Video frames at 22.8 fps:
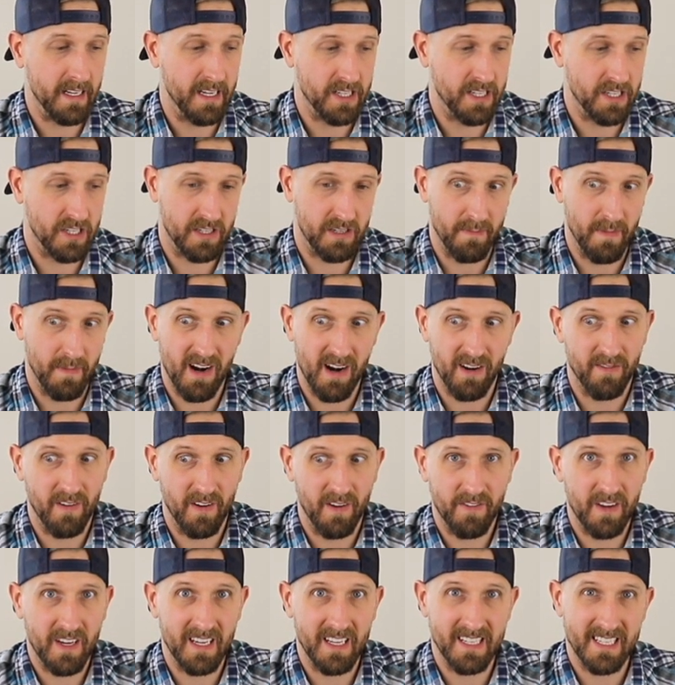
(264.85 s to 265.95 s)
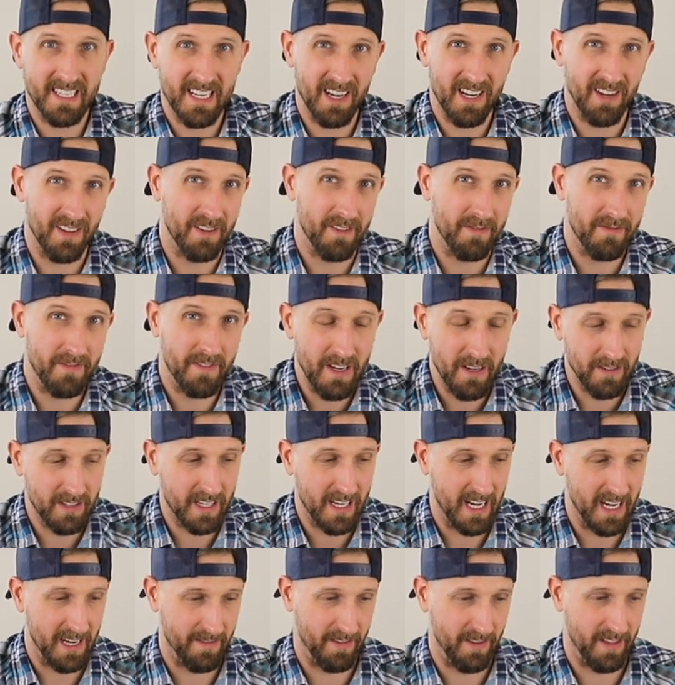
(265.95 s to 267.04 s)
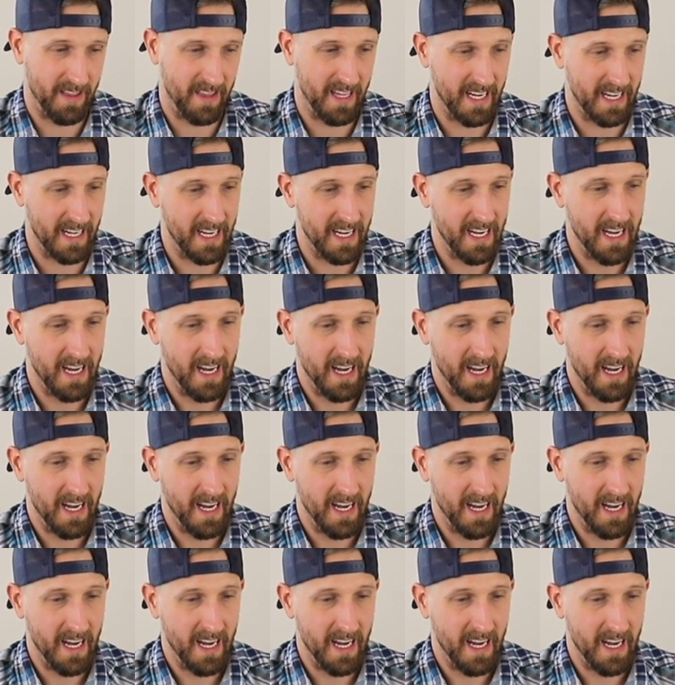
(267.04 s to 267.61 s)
It's just a matter of if he can stay on the field kind of a thing.